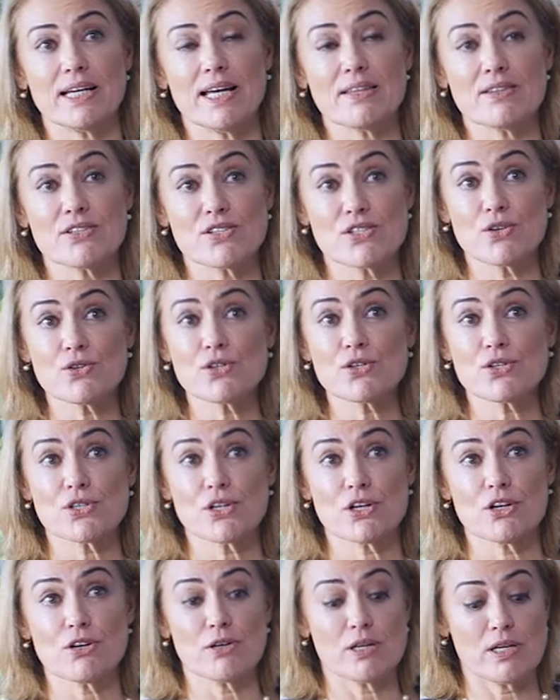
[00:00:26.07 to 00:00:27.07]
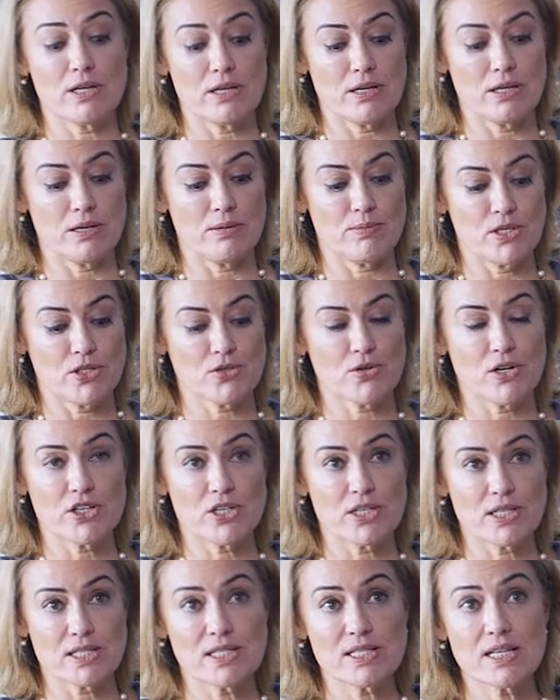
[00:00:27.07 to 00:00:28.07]
And the Social Security
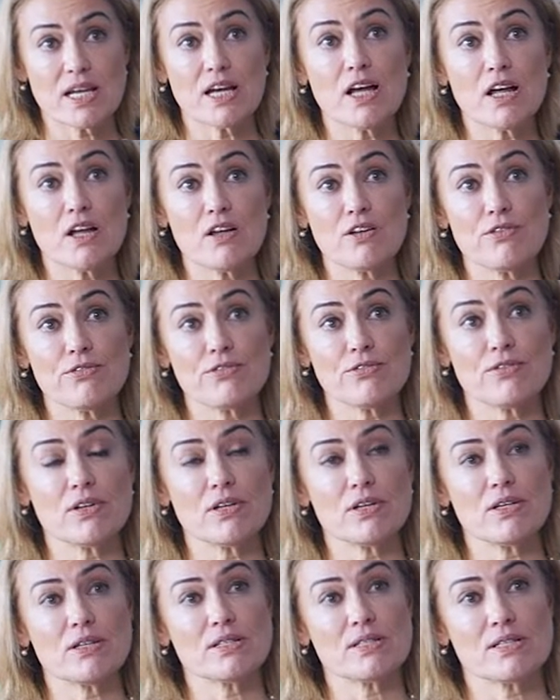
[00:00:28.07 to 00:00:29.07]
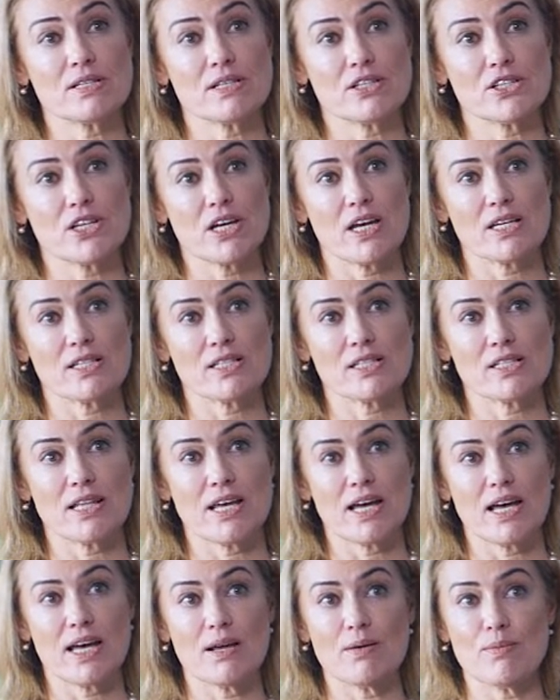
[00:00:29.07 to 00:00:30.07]
Administration itself suggests
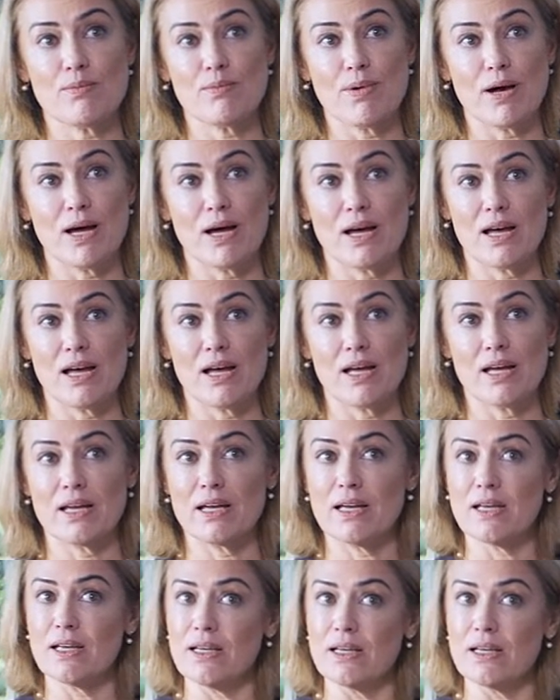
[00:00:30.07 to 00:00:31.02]
that by